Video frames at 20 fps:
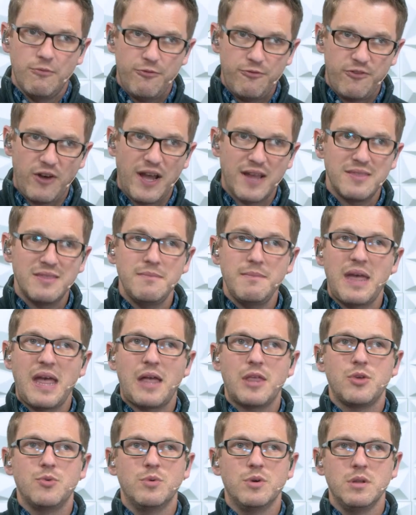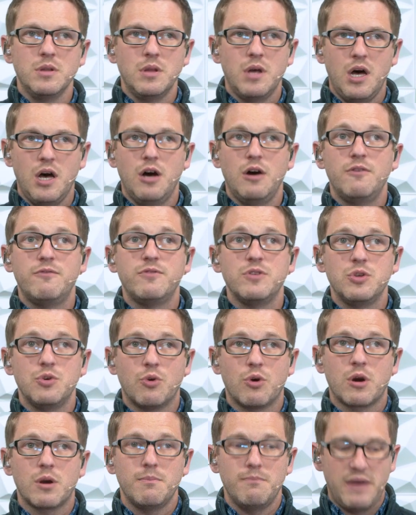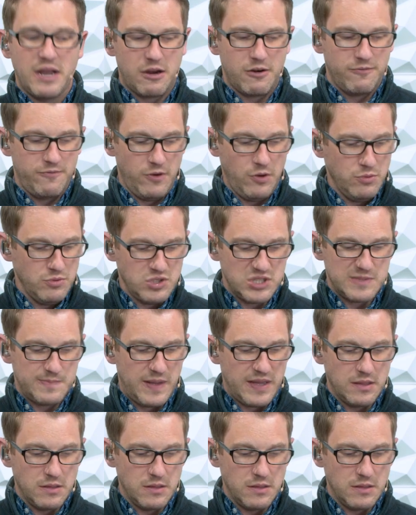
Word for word: find the manual of your microphone just by